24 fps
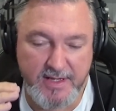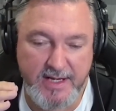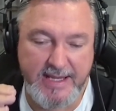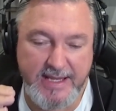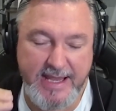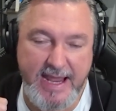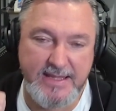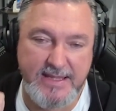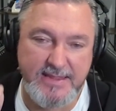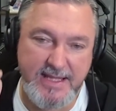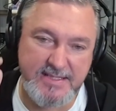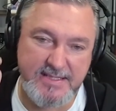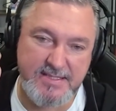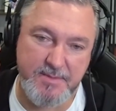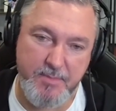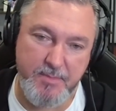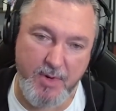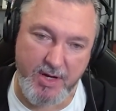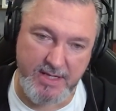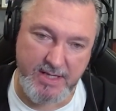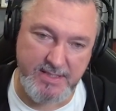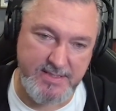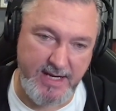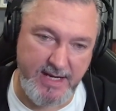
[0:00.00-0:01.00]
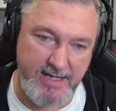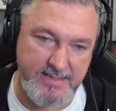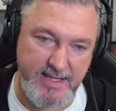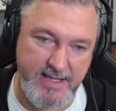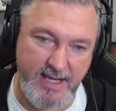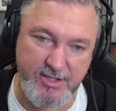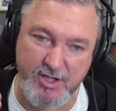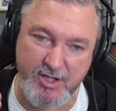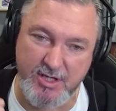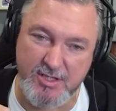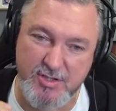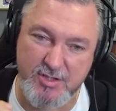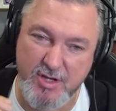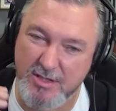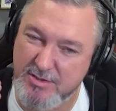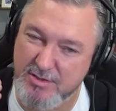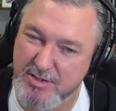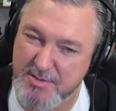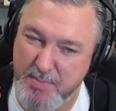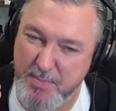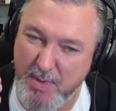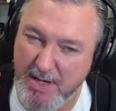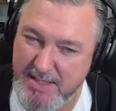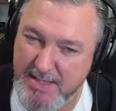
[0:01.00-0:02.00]
And again, that's a monetization. It's not
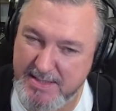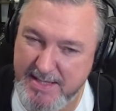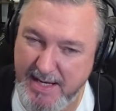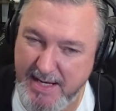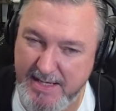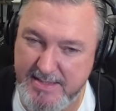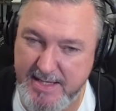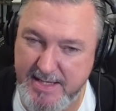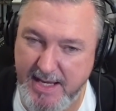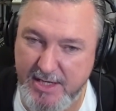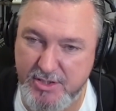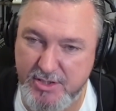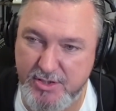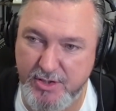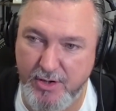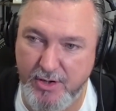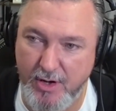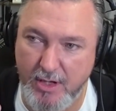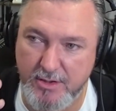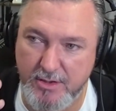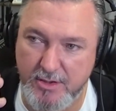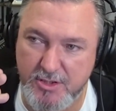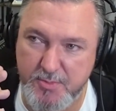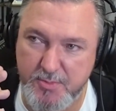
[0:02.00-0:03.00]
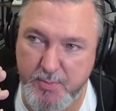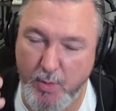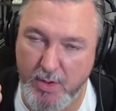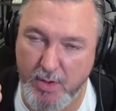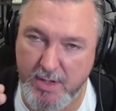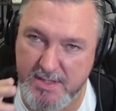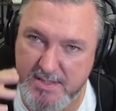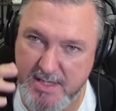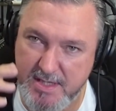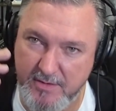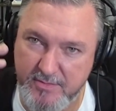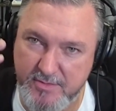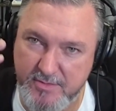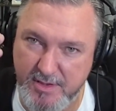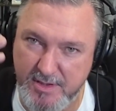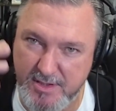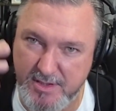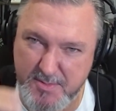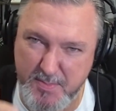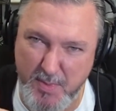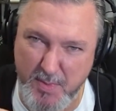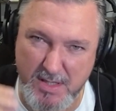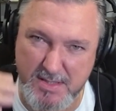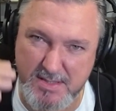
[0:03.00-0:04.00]
just monetization on the sport itself to
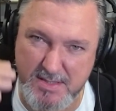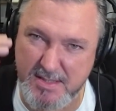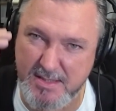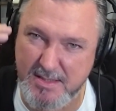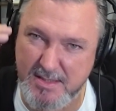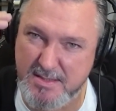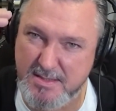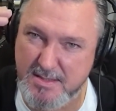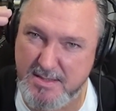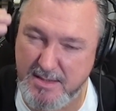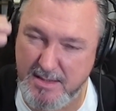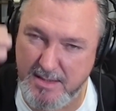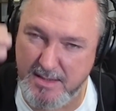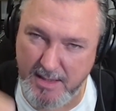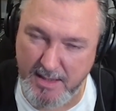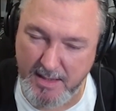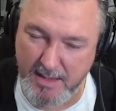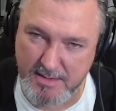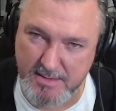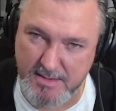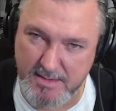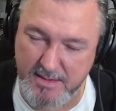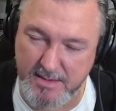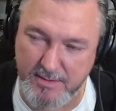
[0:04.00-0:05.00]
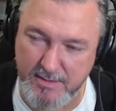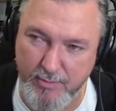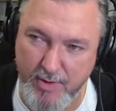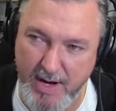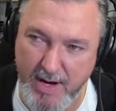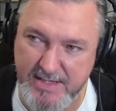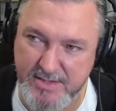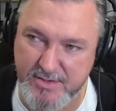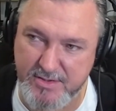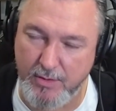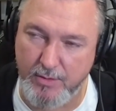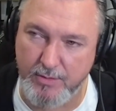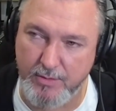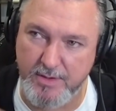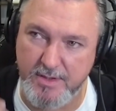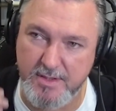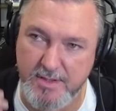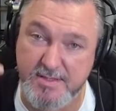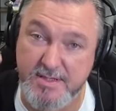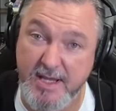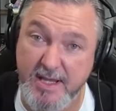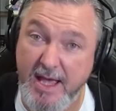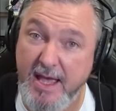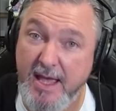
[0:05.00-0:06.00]
the sponsors, to the rights
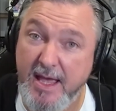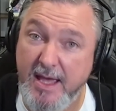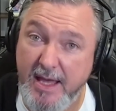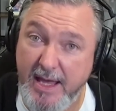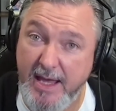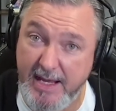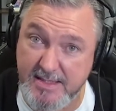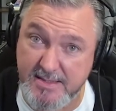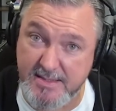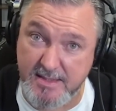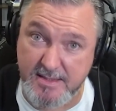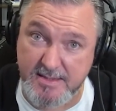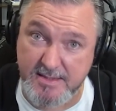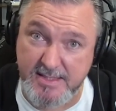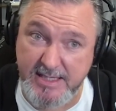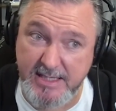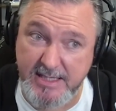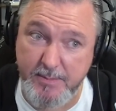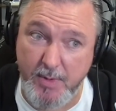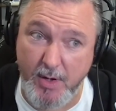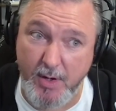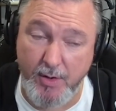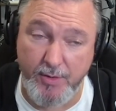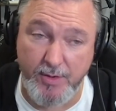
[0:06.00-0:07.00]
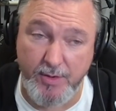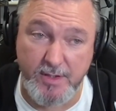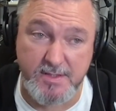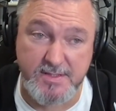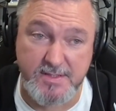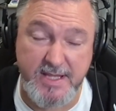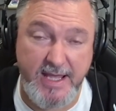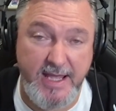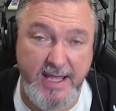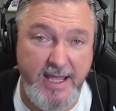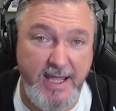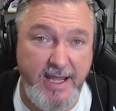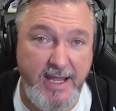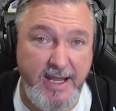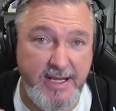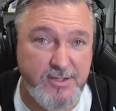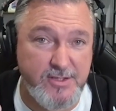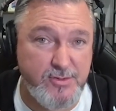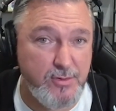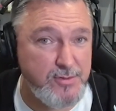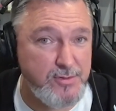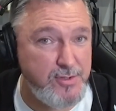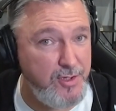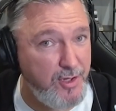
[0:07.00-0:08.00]
holders, and to the team owners.
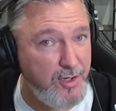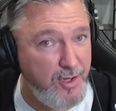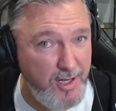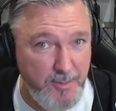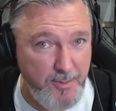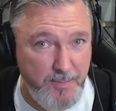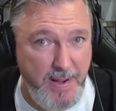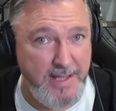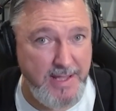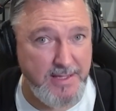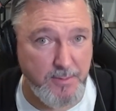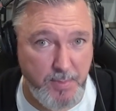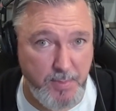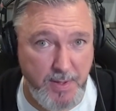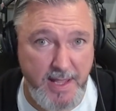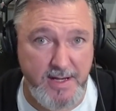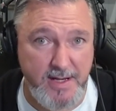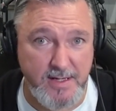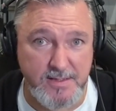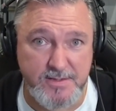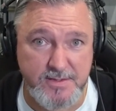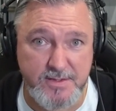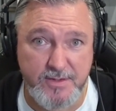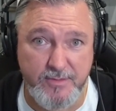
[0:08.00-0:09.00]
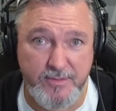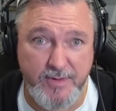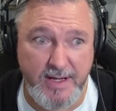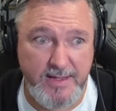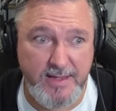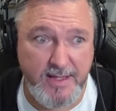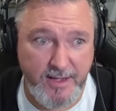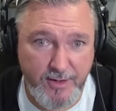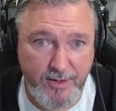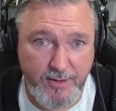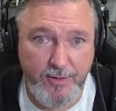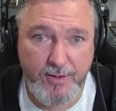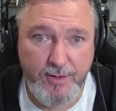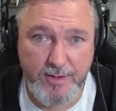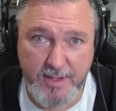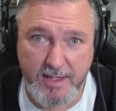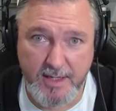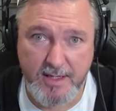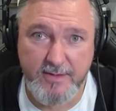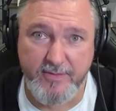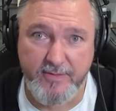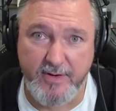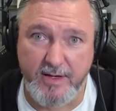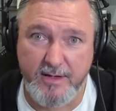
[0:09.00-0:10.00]
It's also, you got to pay the players, right? They got to earn
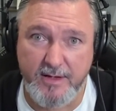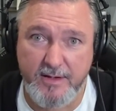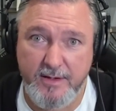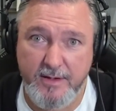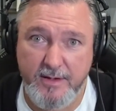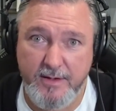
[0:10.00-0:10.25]
a living.